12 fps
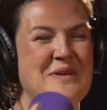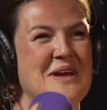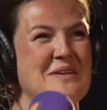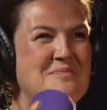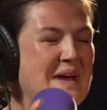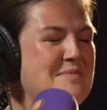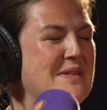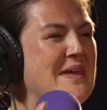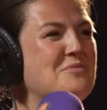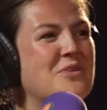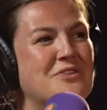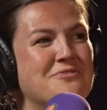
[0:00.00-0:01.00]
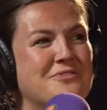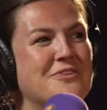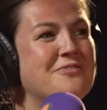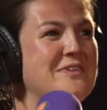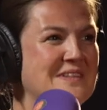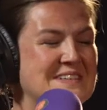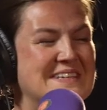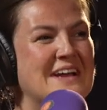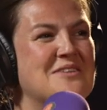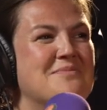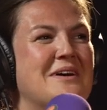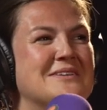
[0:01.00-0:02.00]
but it maybe then wouldn't fulfill the
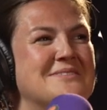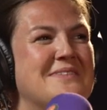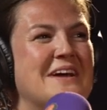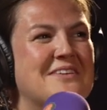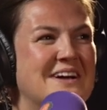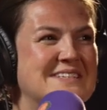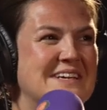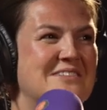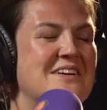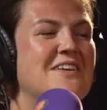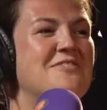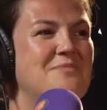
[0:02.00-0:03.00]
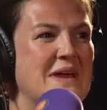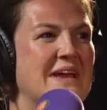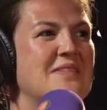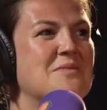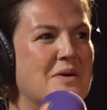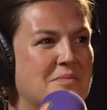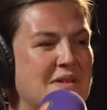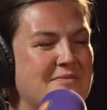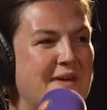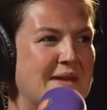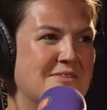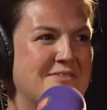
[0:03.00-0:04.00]
second part of that criteria of being in the public
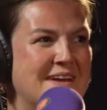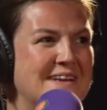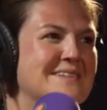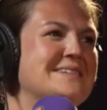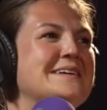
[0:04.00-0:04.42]
benefit.